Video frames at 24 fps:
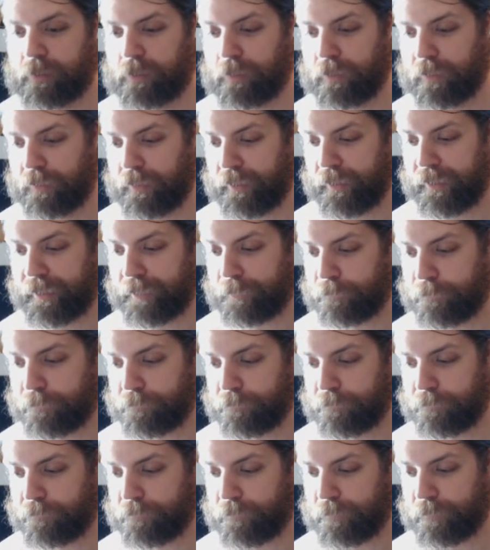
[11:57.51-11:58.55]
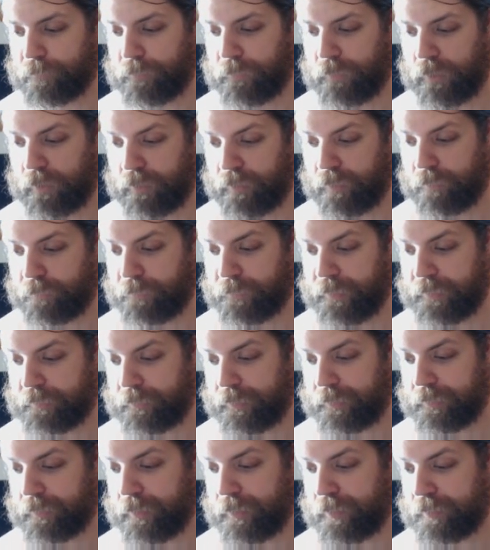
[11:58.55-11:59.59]
good to have on an effect
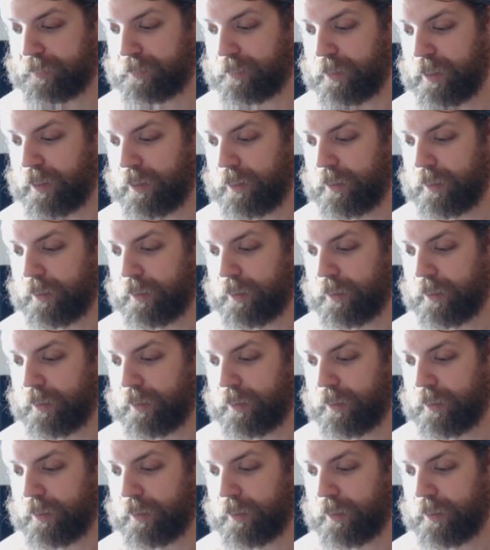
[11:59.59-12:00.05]
like this.